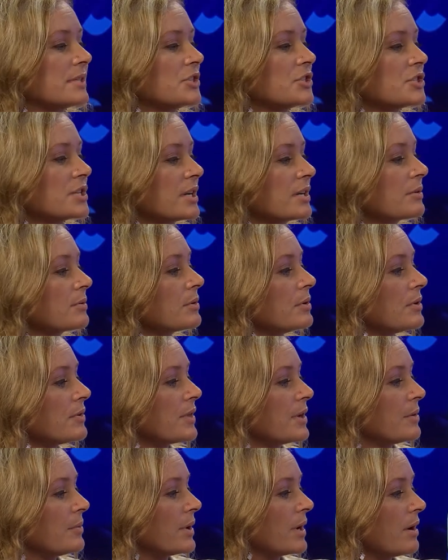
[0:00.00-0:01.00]
in general,
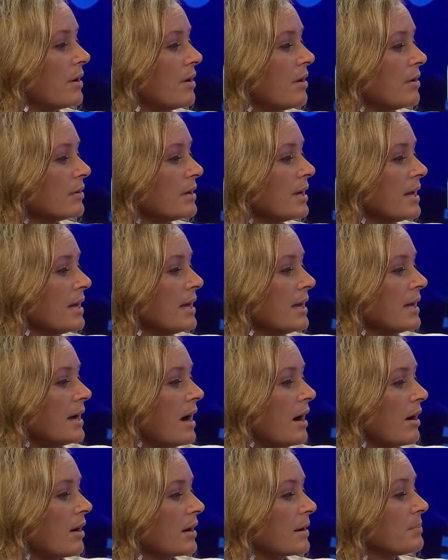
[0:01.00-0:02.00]
that we all
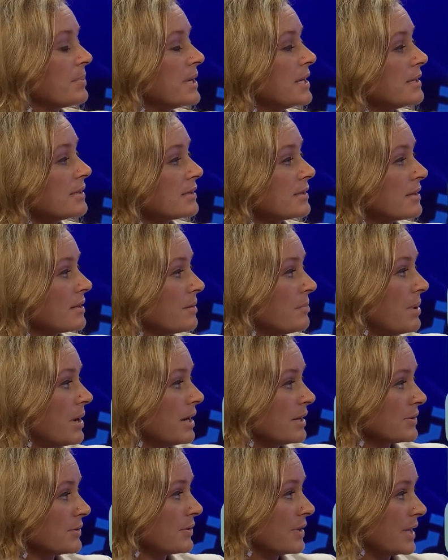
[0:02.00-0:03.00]
are a piece to the
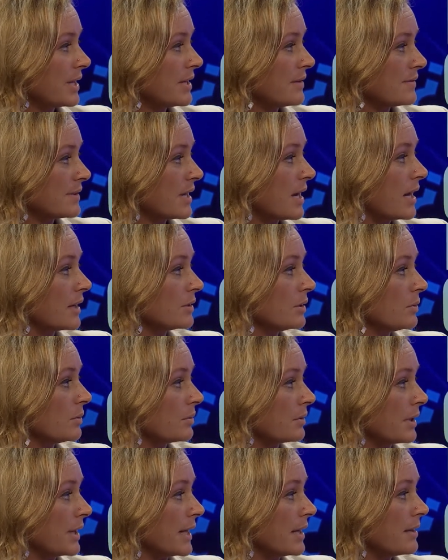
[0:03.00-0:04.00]
puzzle that gives God
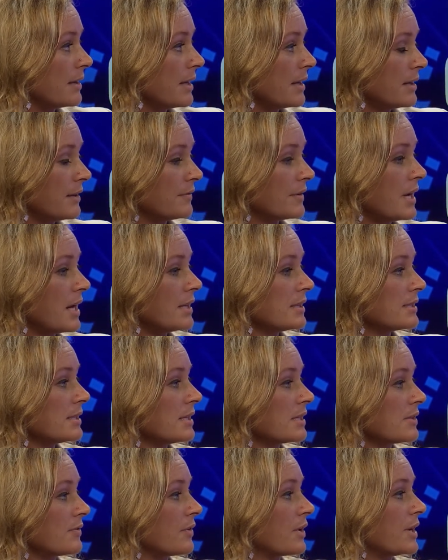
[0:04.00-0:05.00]
glory. And if God
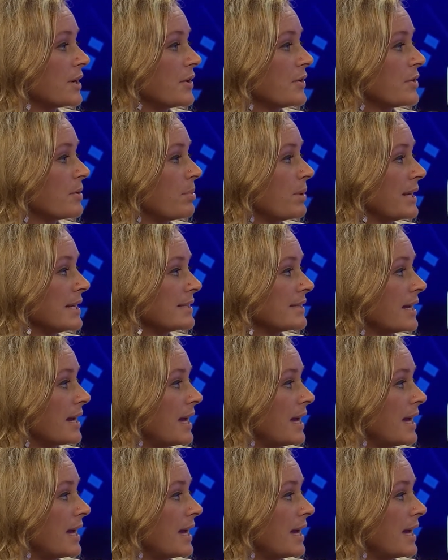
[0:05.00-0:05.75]
says, "For I know the plans I